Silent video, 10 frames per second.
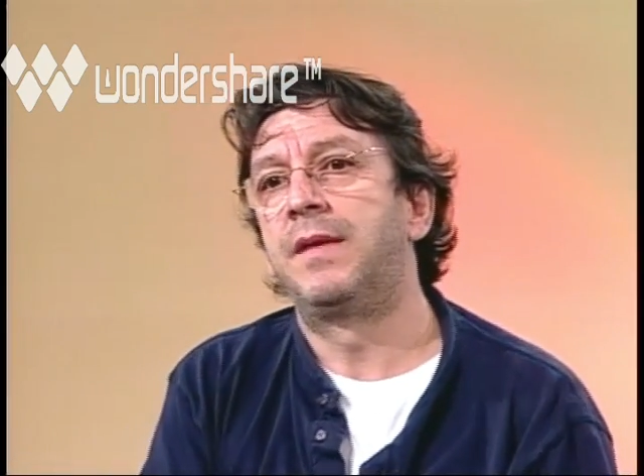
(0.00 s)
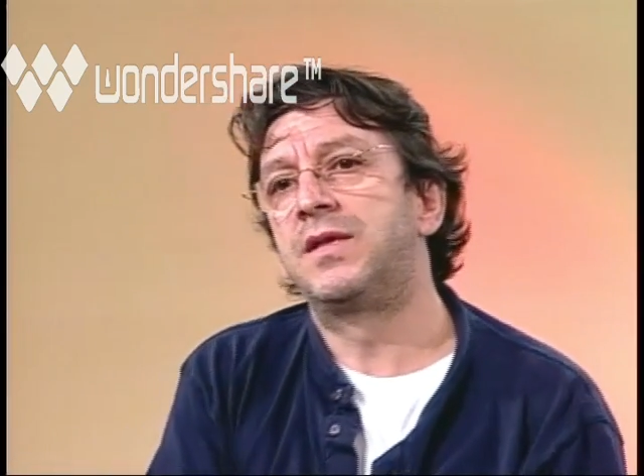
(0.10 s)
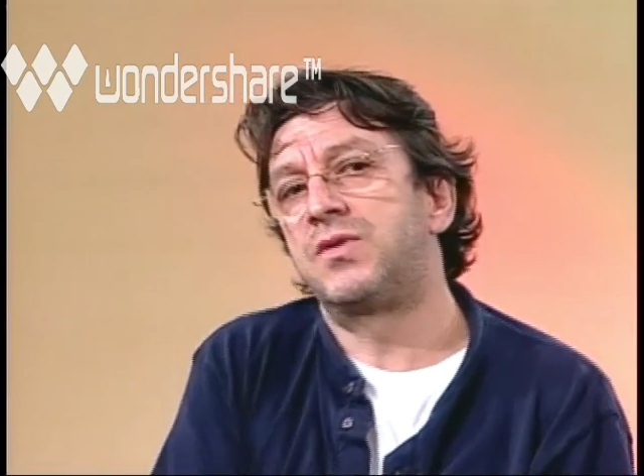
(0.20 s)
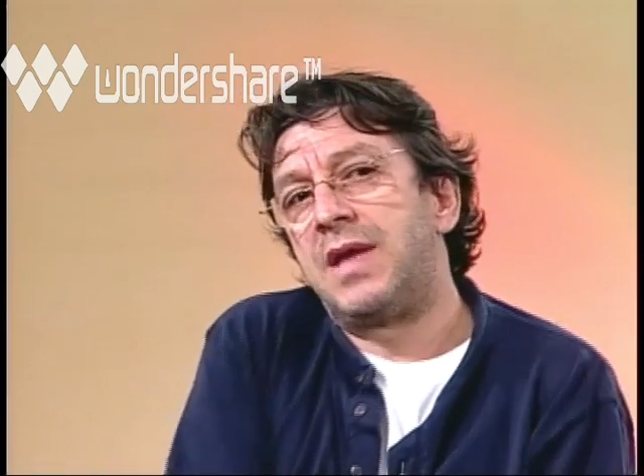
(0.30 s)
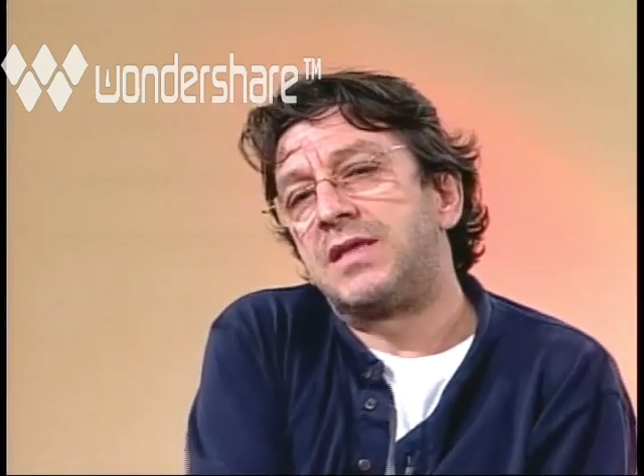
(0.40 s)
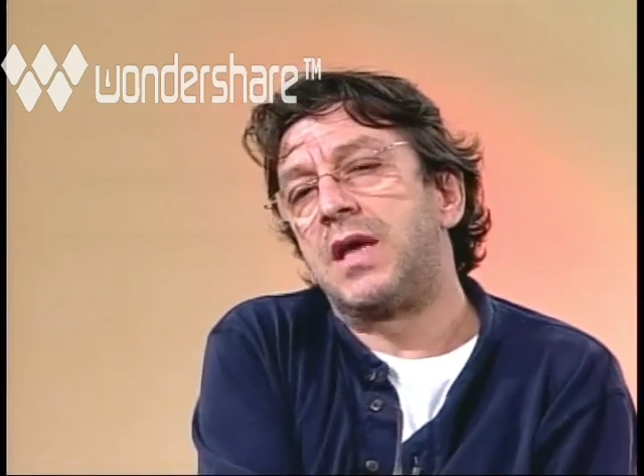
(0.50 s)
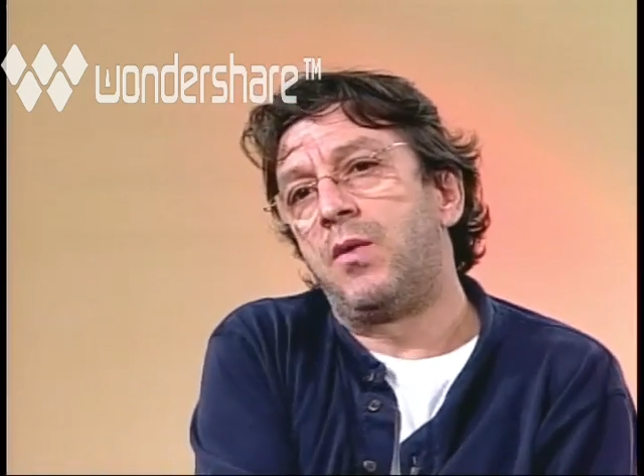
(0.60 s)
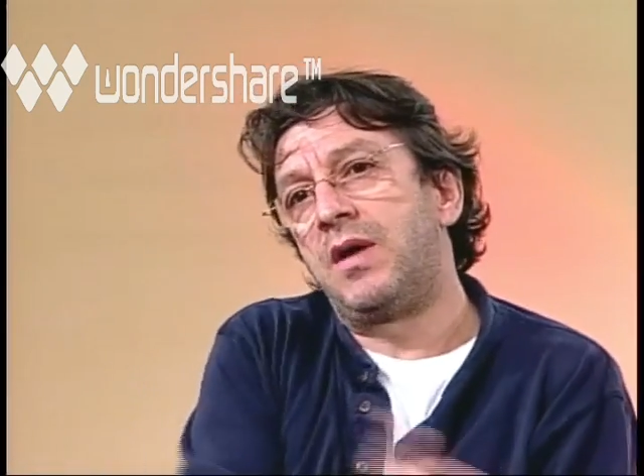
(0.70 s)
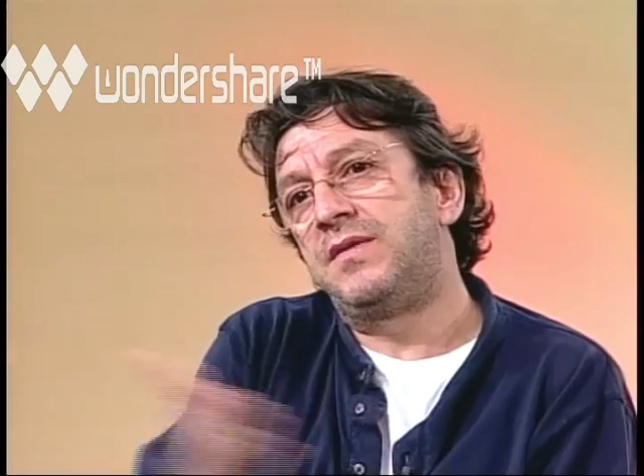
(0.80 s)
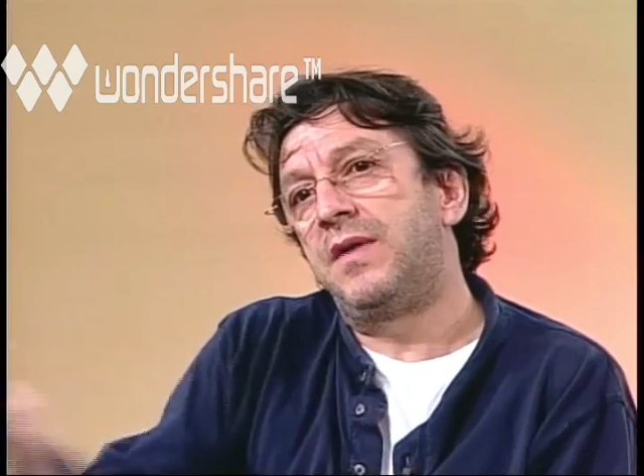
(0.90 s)
And so that's
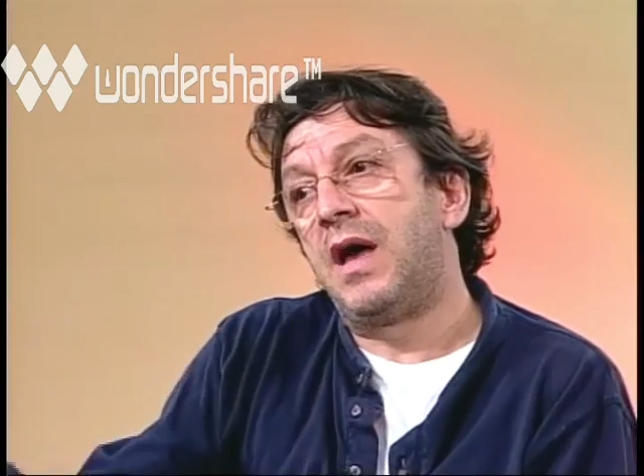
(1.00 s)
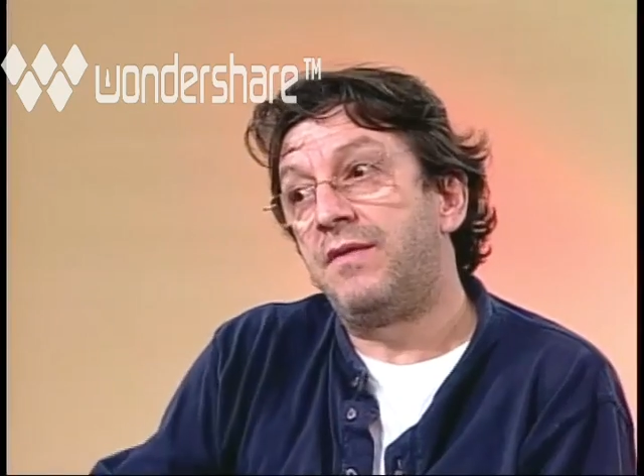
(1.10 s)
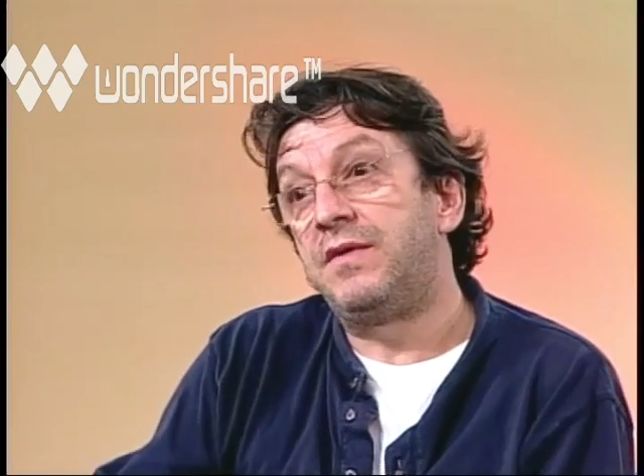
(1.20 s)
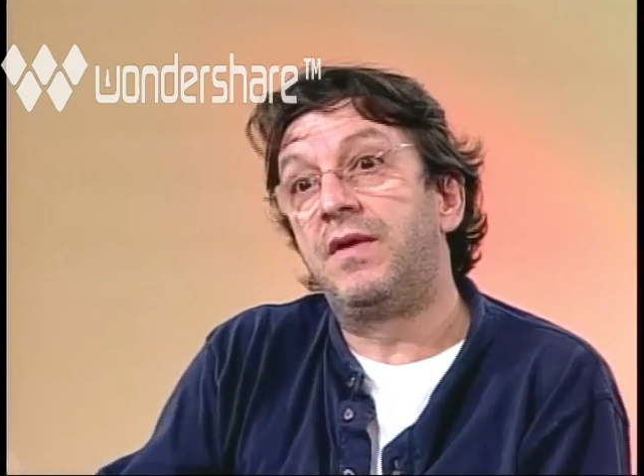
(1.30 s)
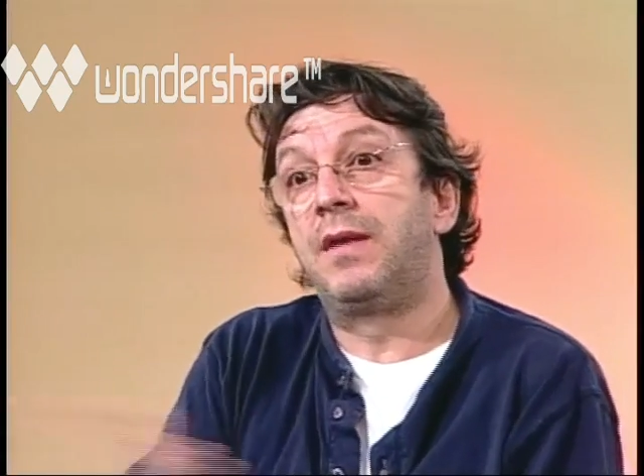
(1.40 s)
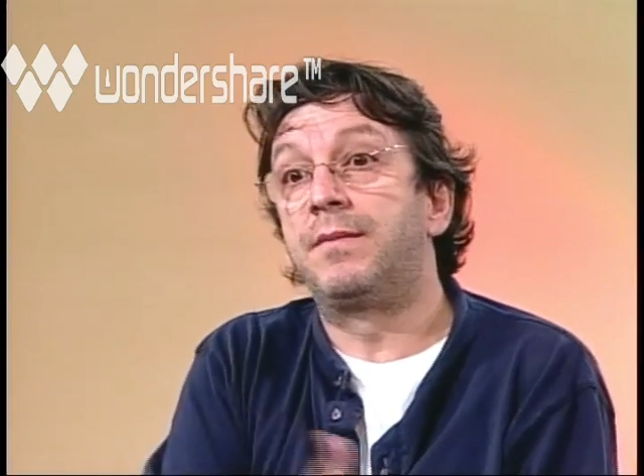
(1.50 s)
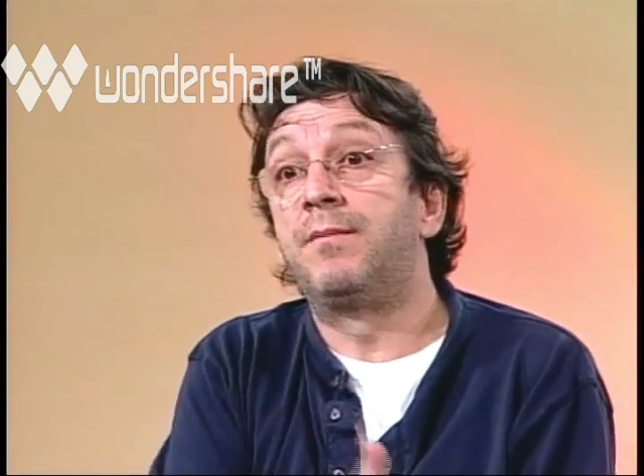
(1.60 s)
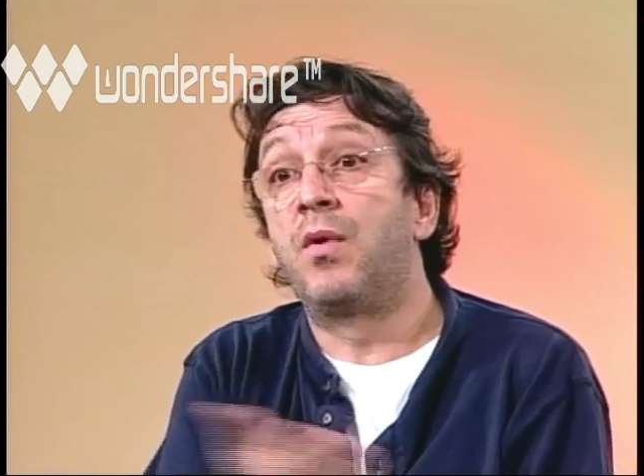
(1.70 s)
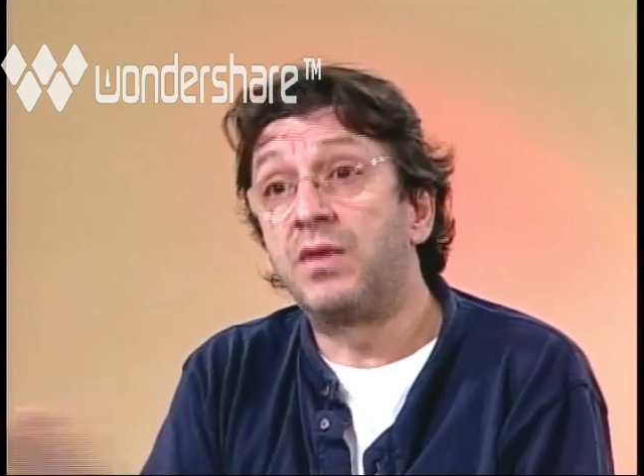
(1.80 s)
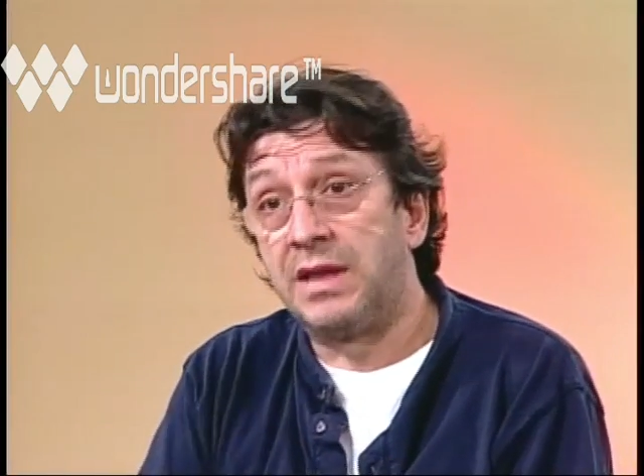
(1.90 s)
how I've developed
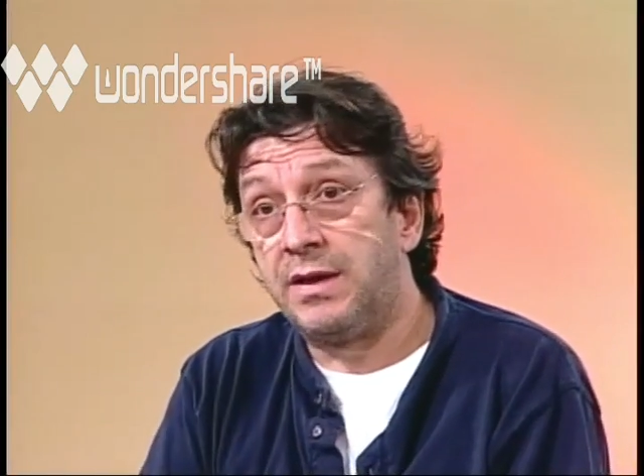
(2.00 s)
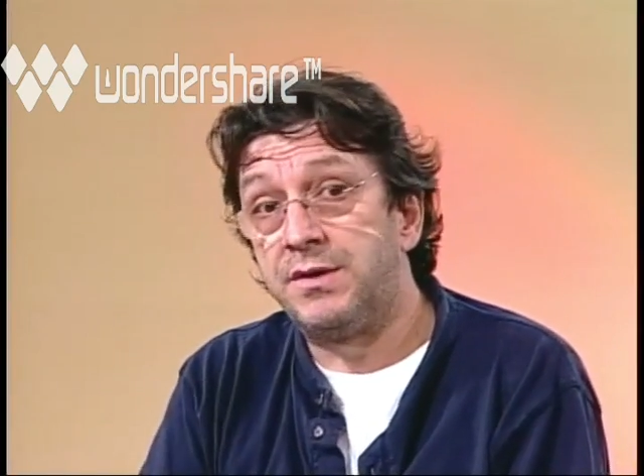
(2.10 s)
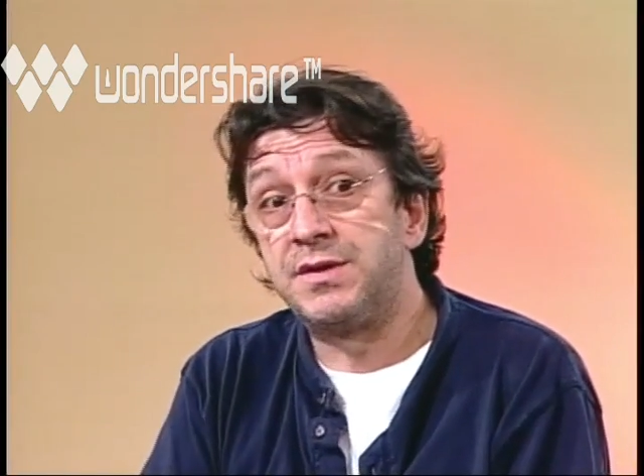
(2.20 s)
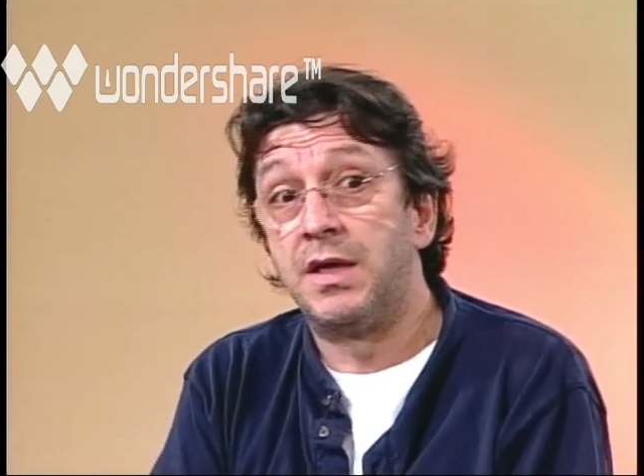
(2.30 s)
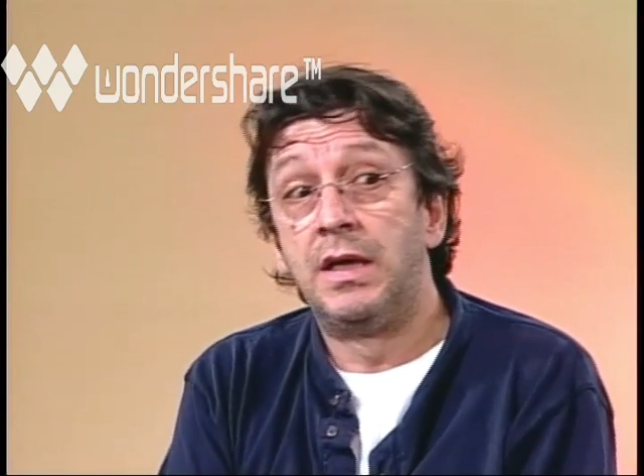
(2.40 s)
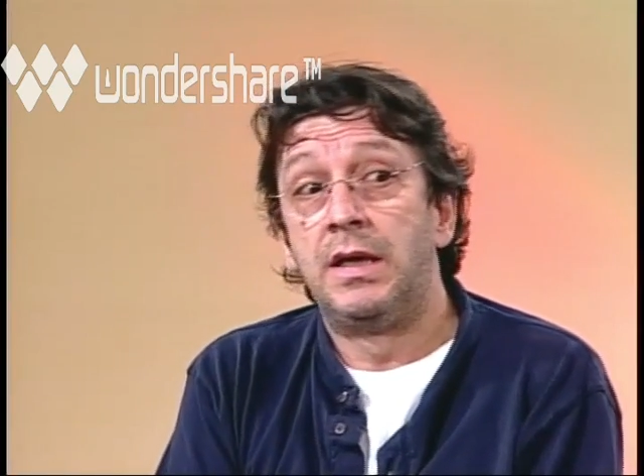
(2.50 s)
both letters.